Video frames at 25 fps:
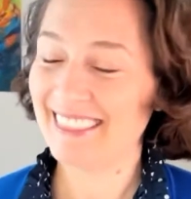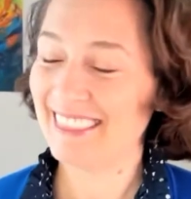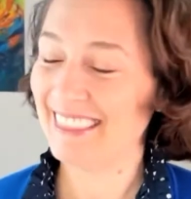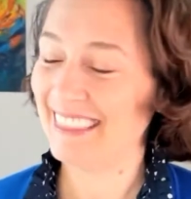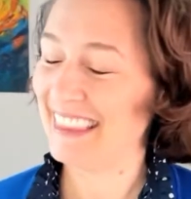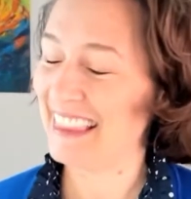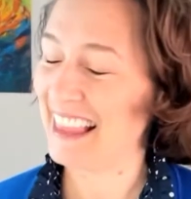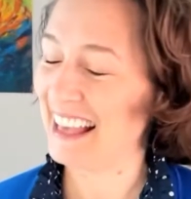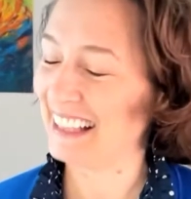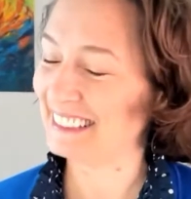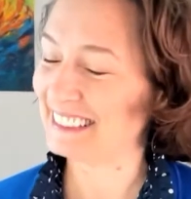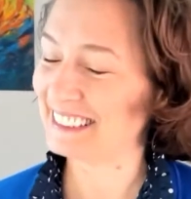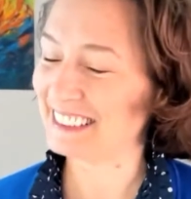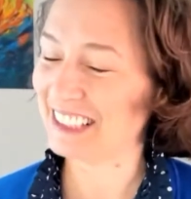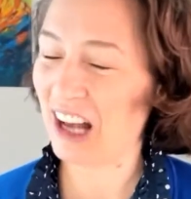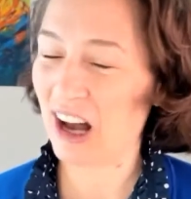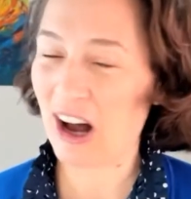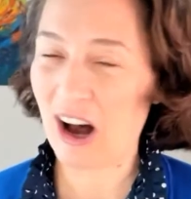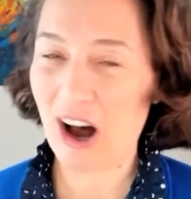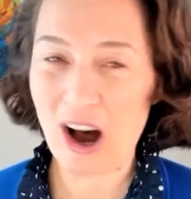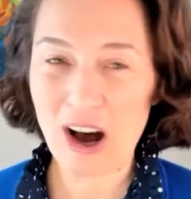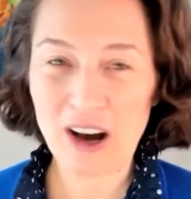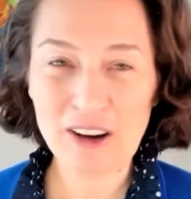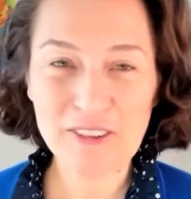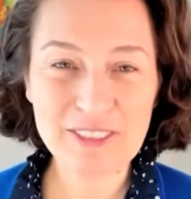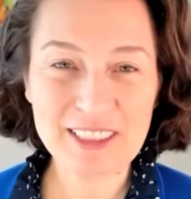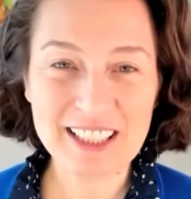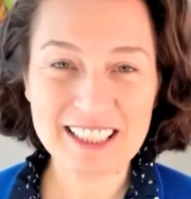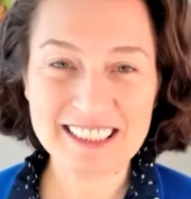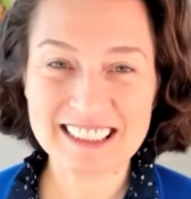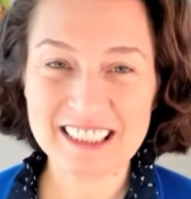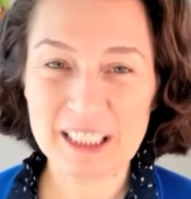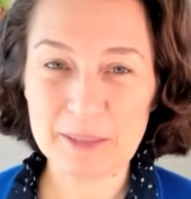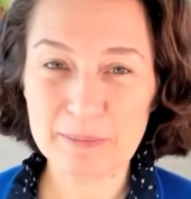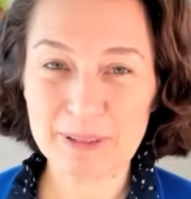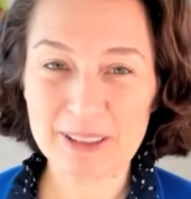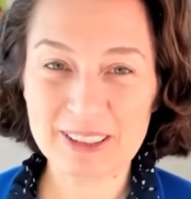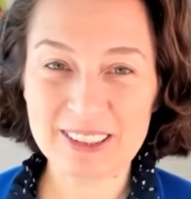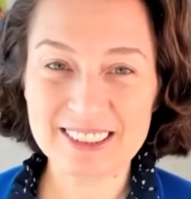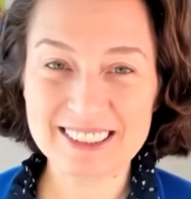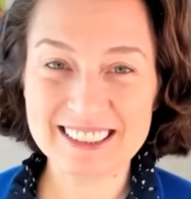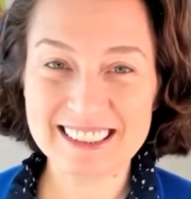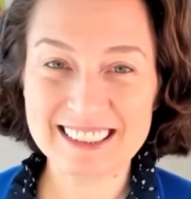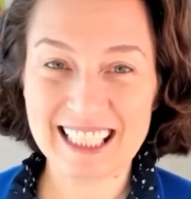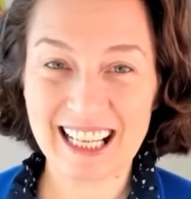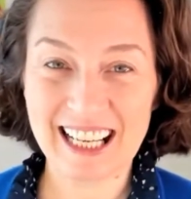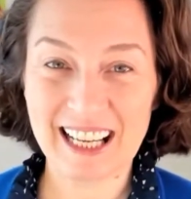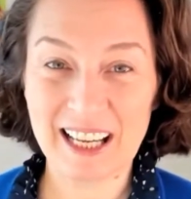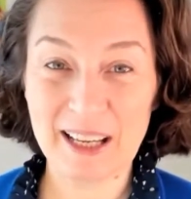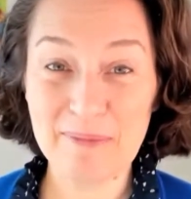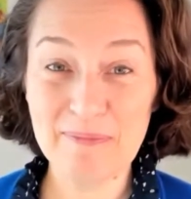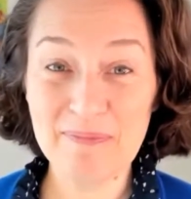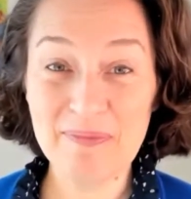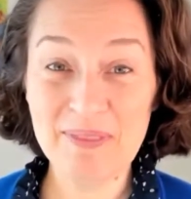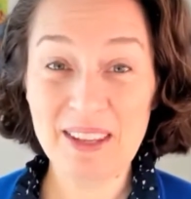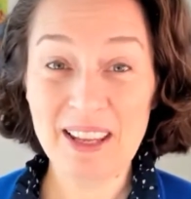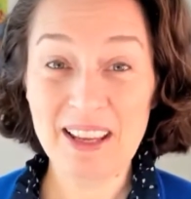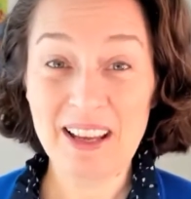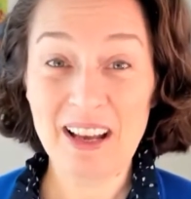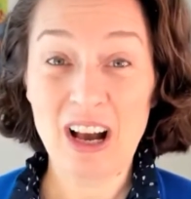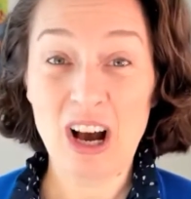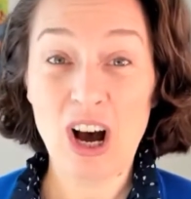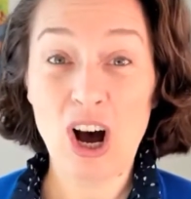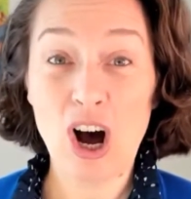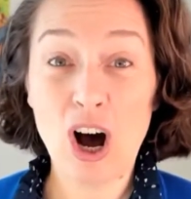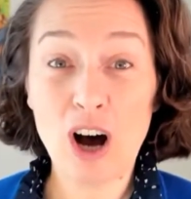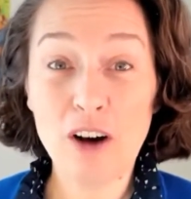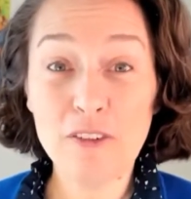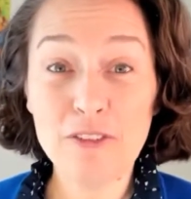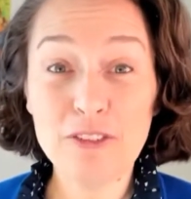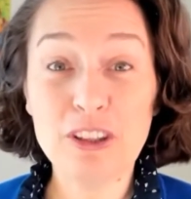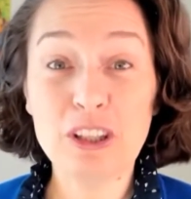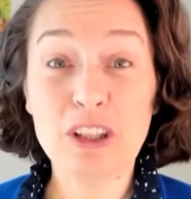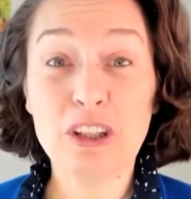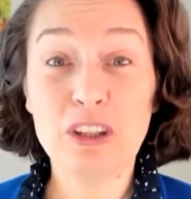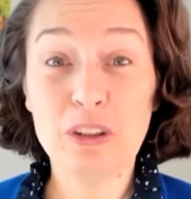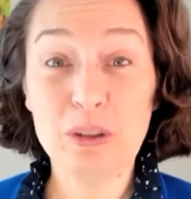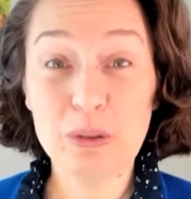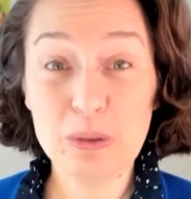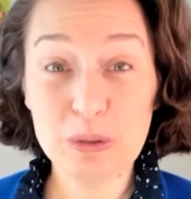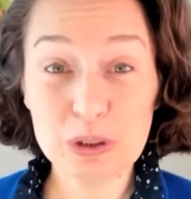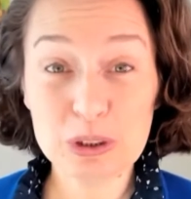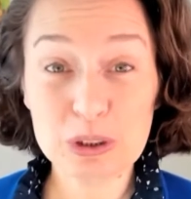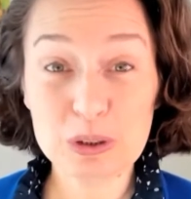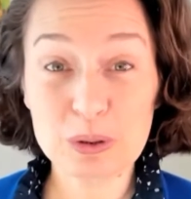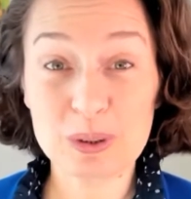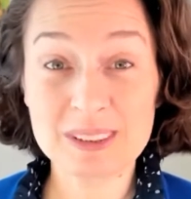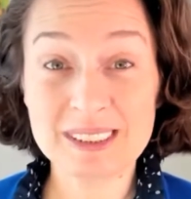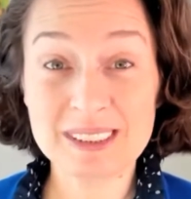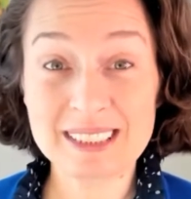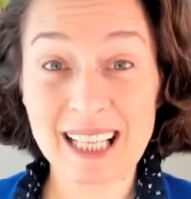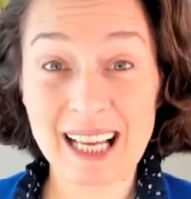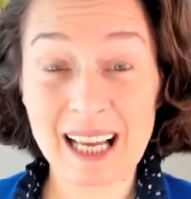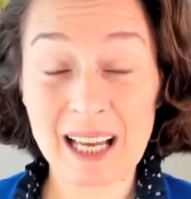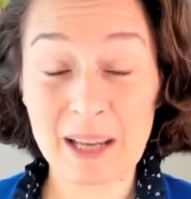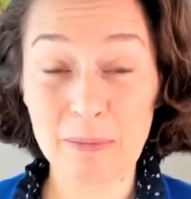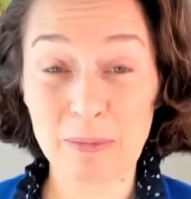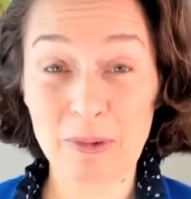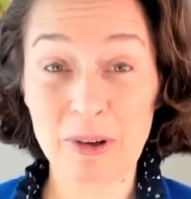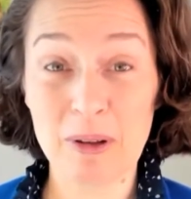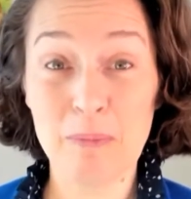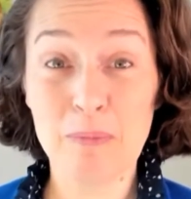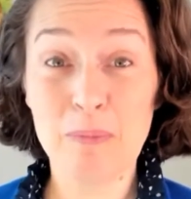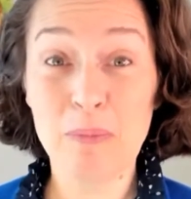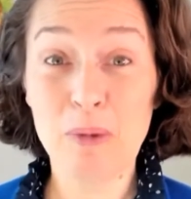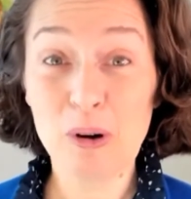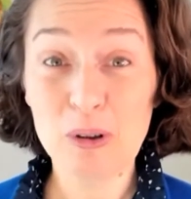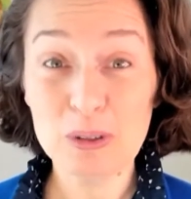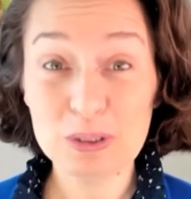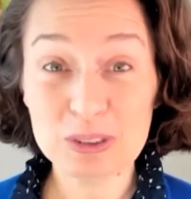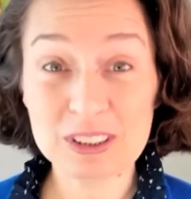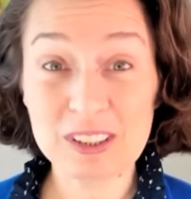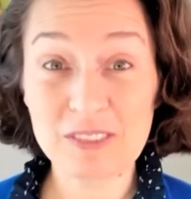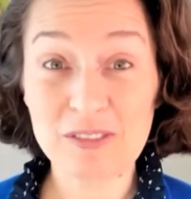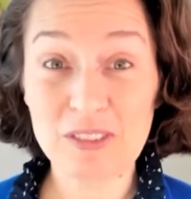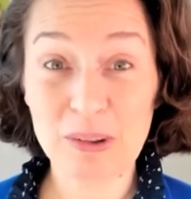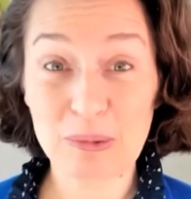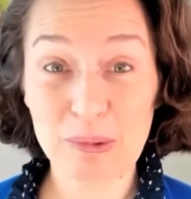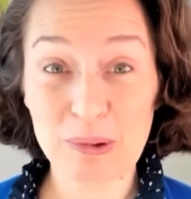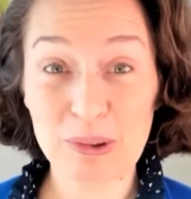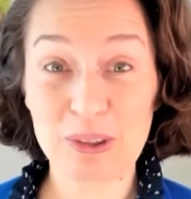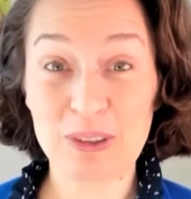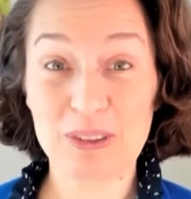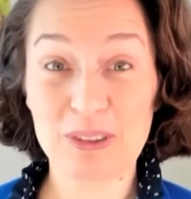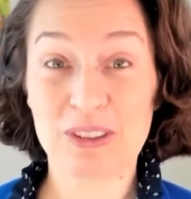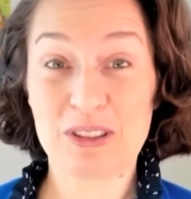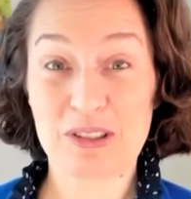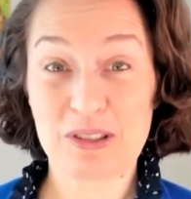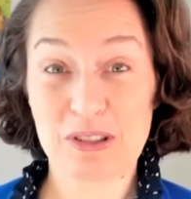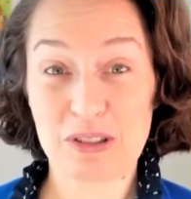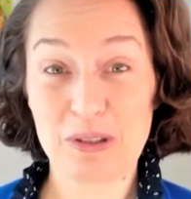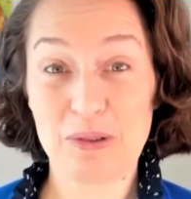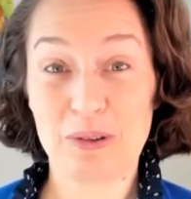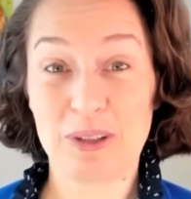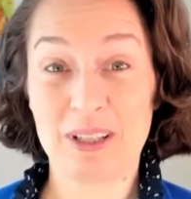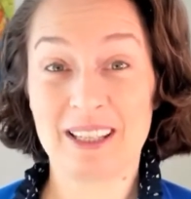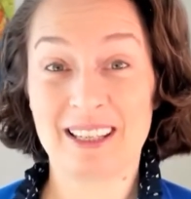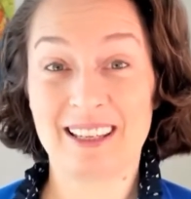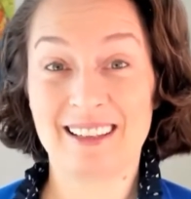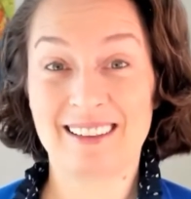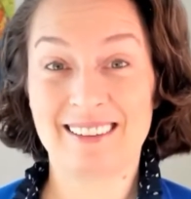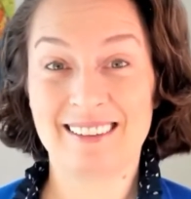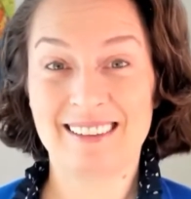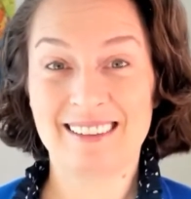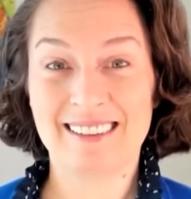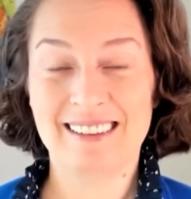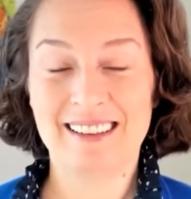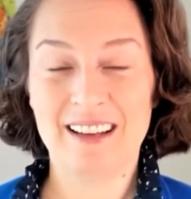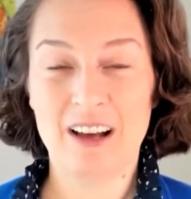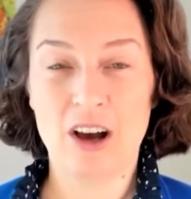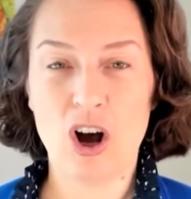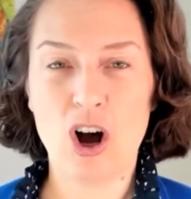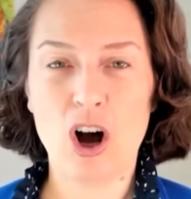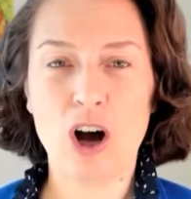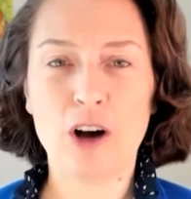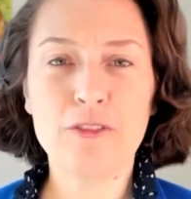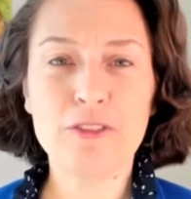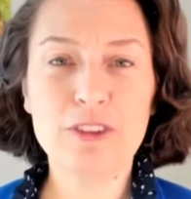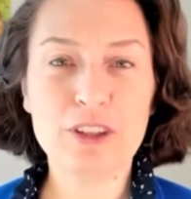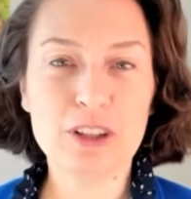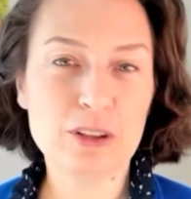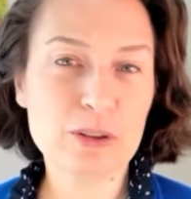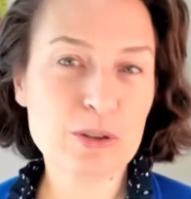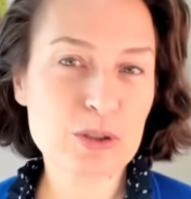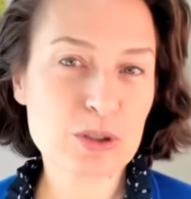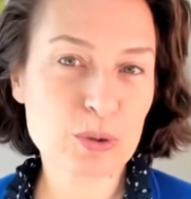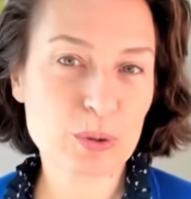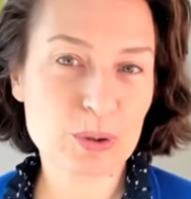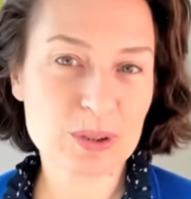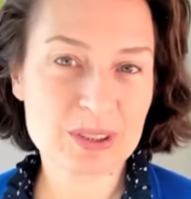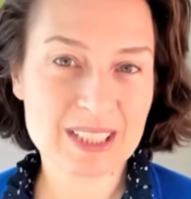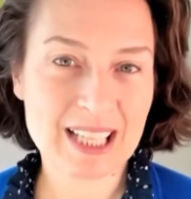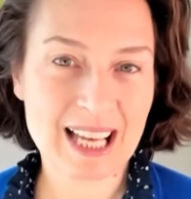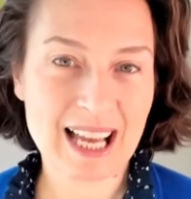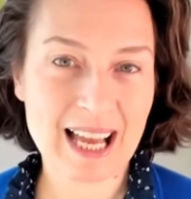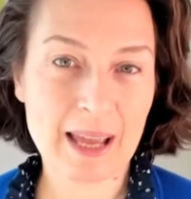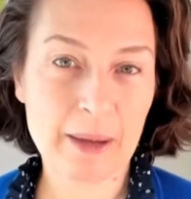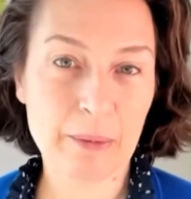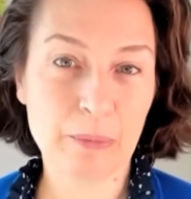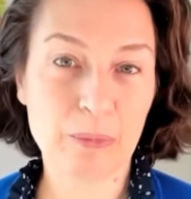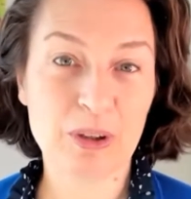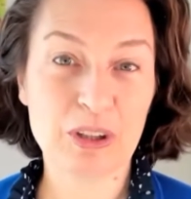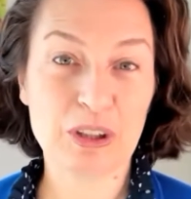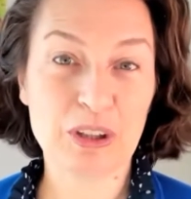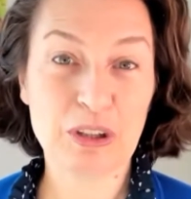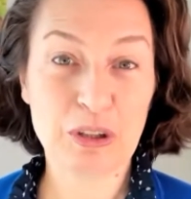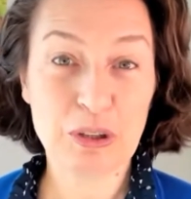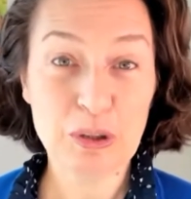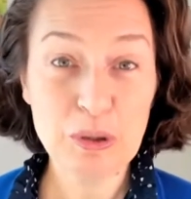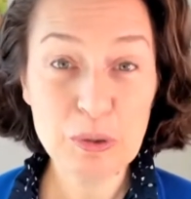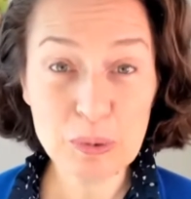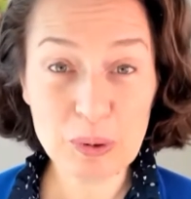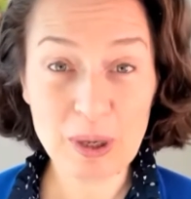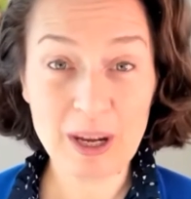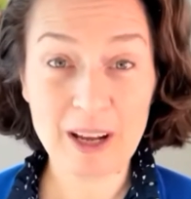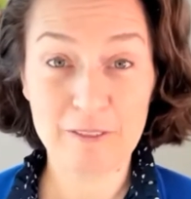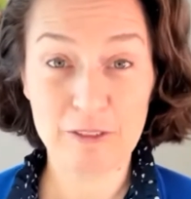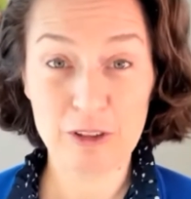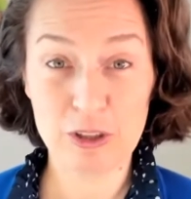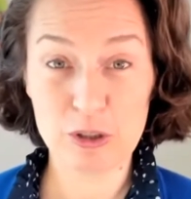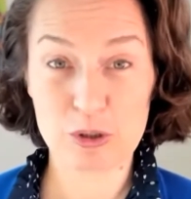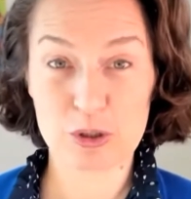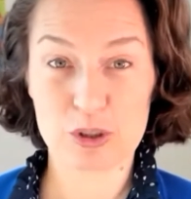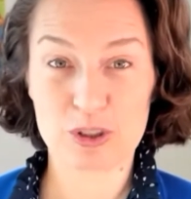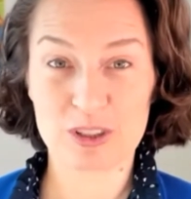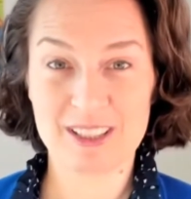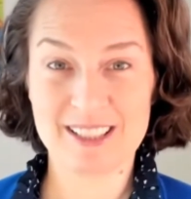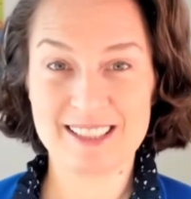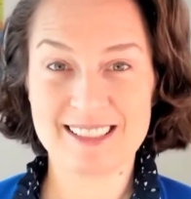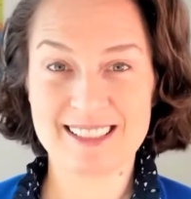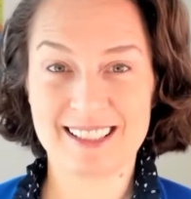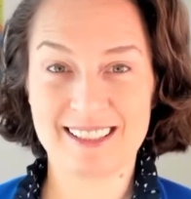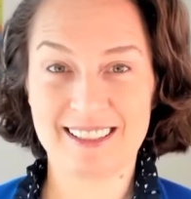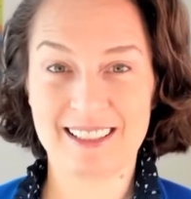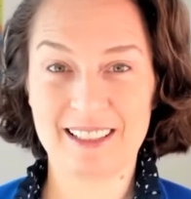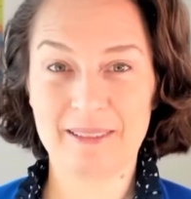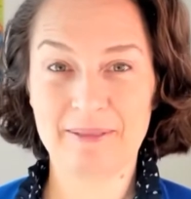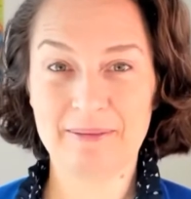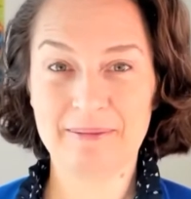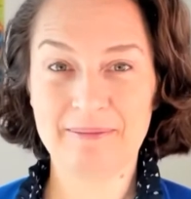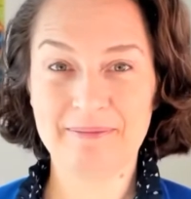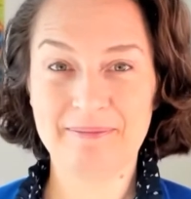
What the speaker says: That's off the typical time, off the usual time when most of the world is doing it, off the usual time when you have usually done it.